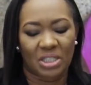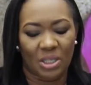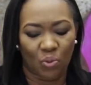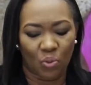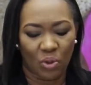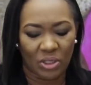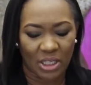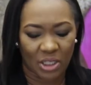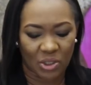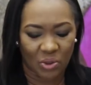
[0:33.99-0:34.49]
They
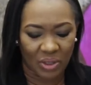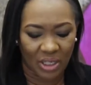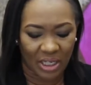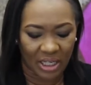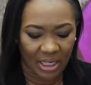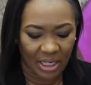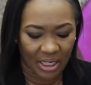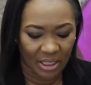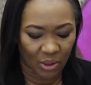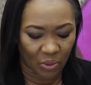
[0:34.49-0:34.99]
wanted to
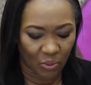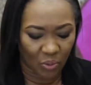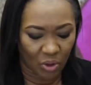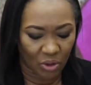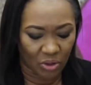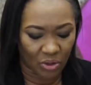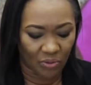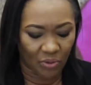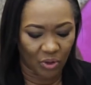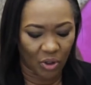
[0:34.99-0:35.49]
hear the
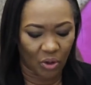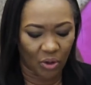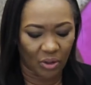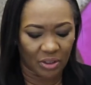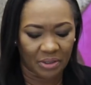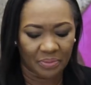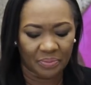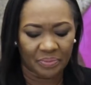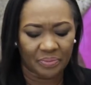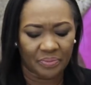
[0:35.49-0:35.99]
word of
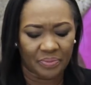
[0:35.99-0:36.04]
God.